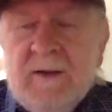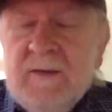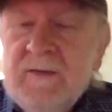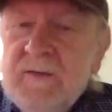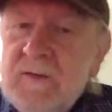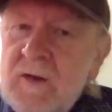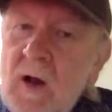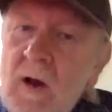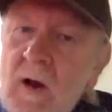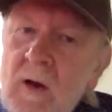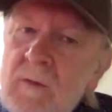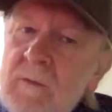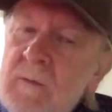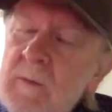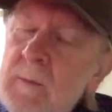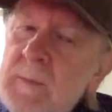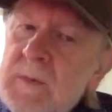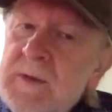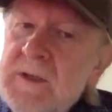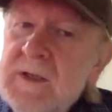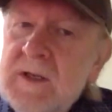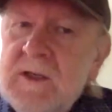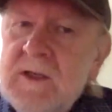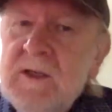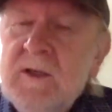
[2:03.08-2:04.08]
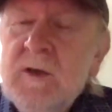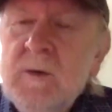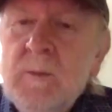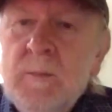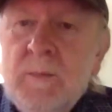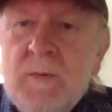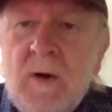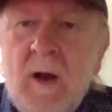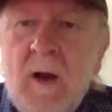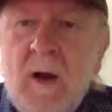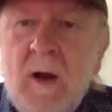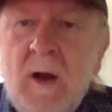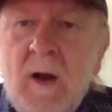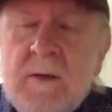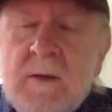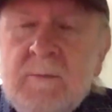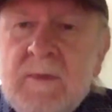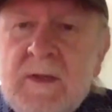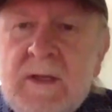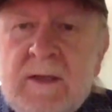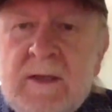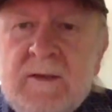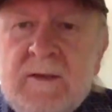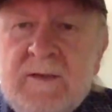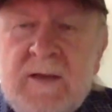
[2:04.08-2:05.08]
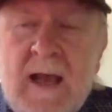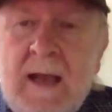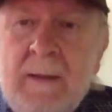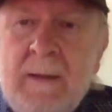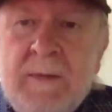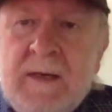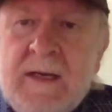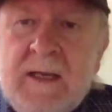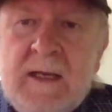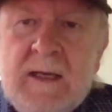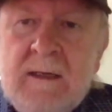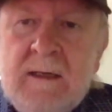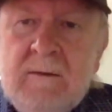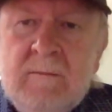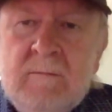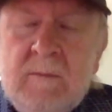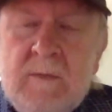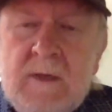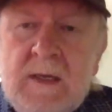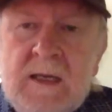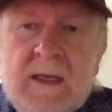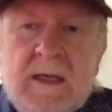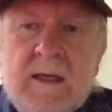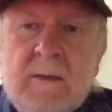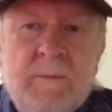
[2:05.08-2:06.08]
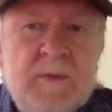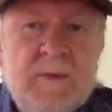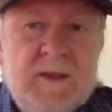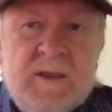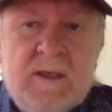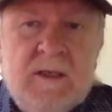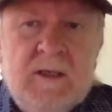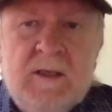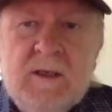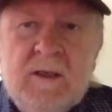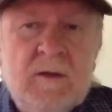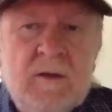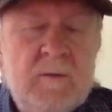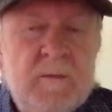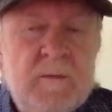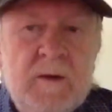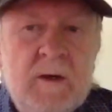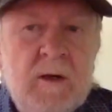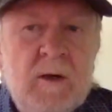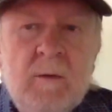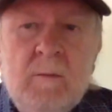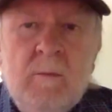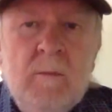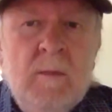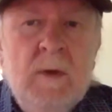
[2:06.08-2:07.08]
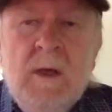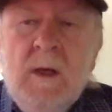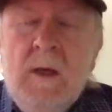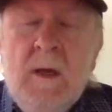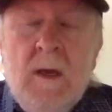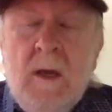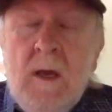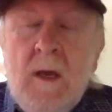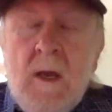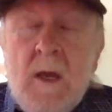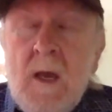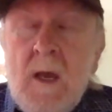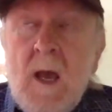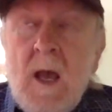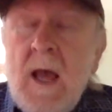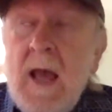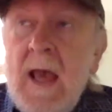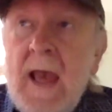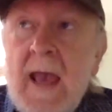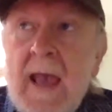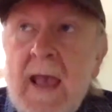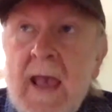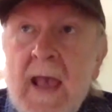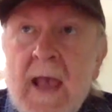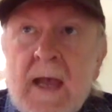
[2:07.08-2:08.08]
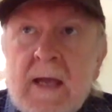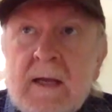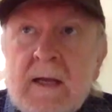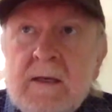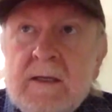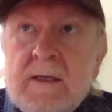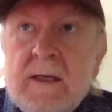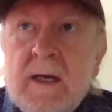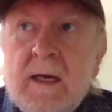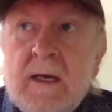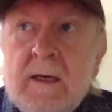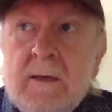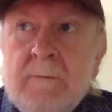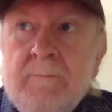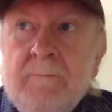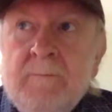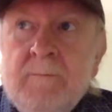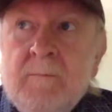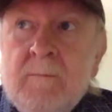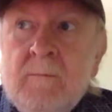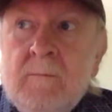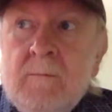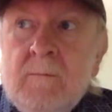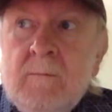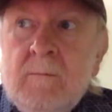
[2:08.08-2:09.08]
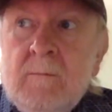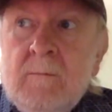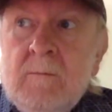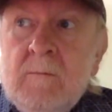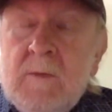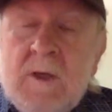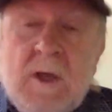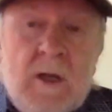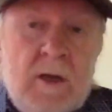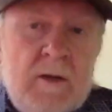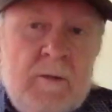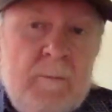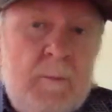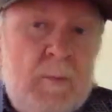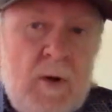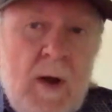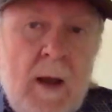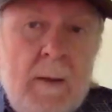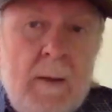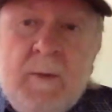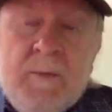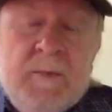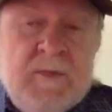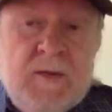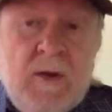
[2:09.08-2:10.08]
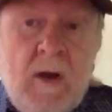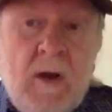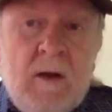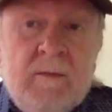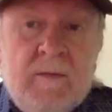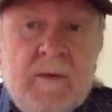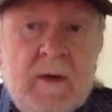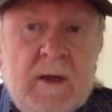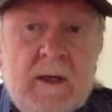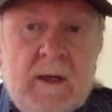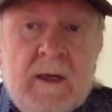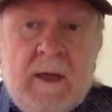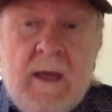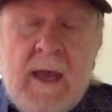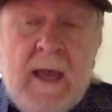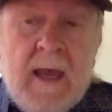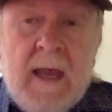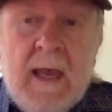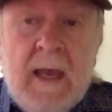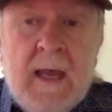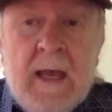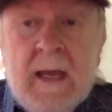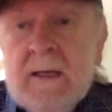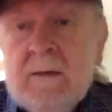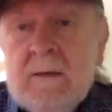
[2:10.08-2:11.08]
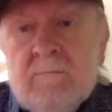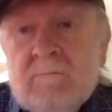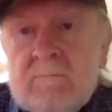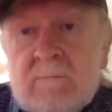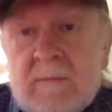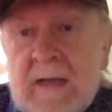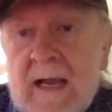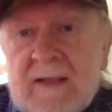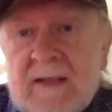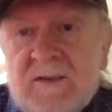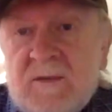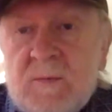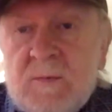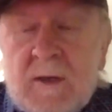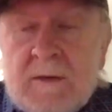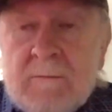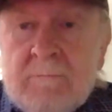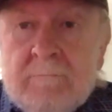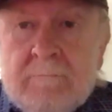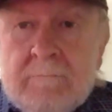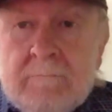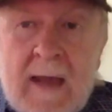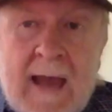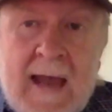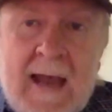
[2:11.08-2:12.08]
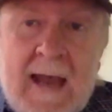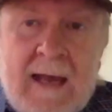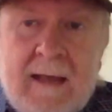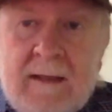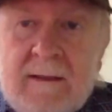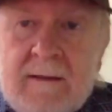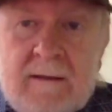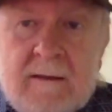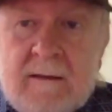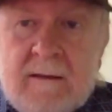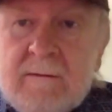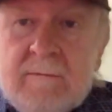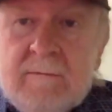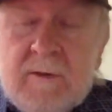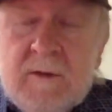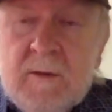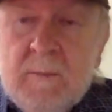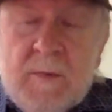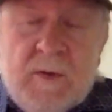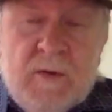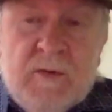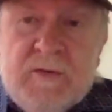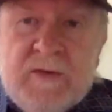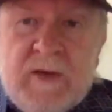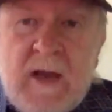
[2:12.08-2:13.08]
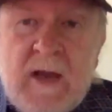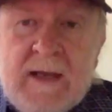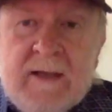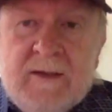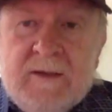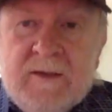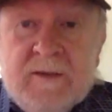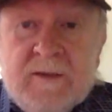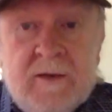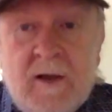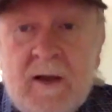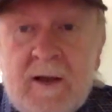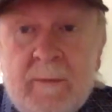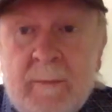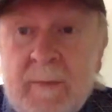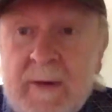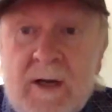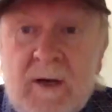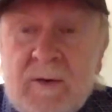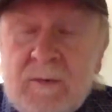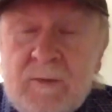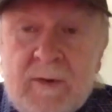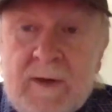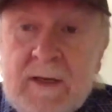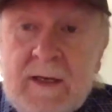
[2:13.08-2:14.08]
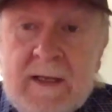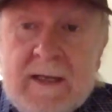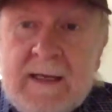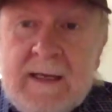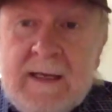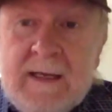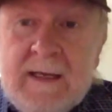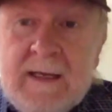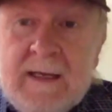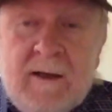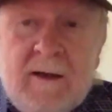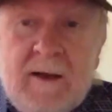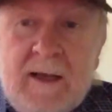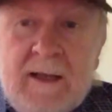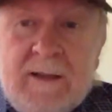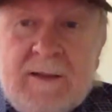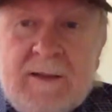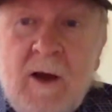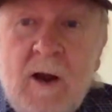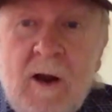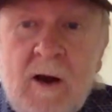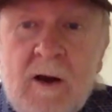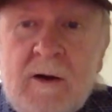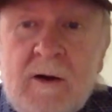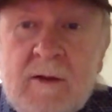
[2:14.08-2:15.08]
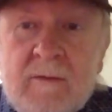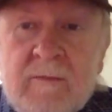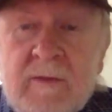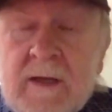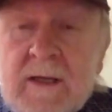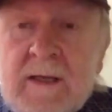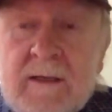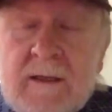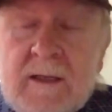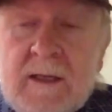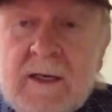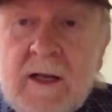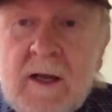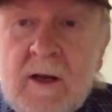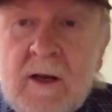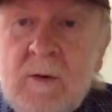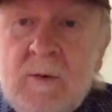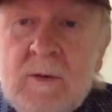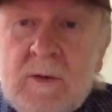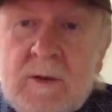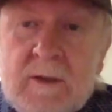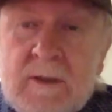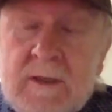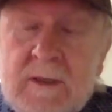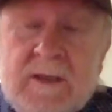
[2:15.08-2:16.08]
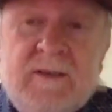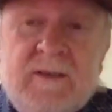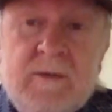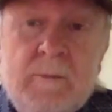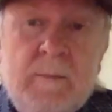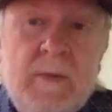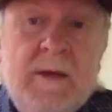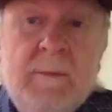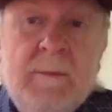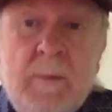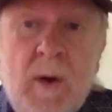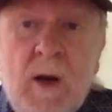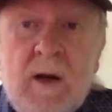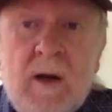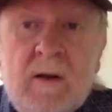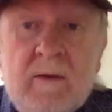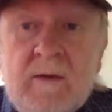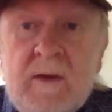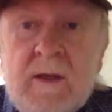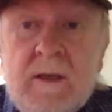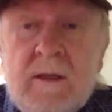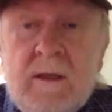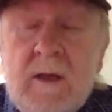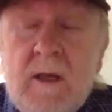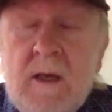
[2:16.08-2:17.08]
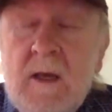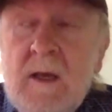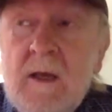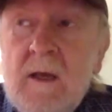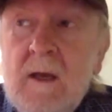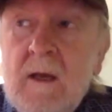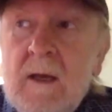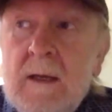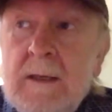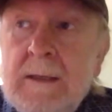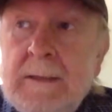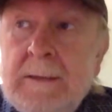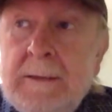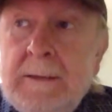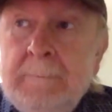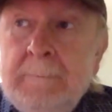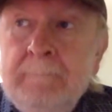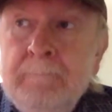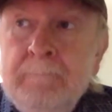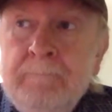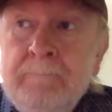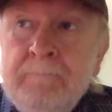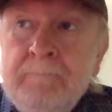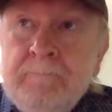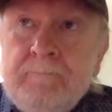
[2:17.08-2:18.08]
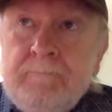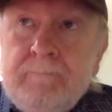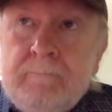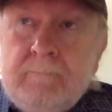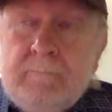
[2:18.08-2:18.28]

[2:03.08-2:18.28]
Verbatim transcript: how to solve a particular problem that's happening in a particular film and uh, you know problem solving and that's what math and computer science is all about really at the at the heart of it you know or at least a big part of it um,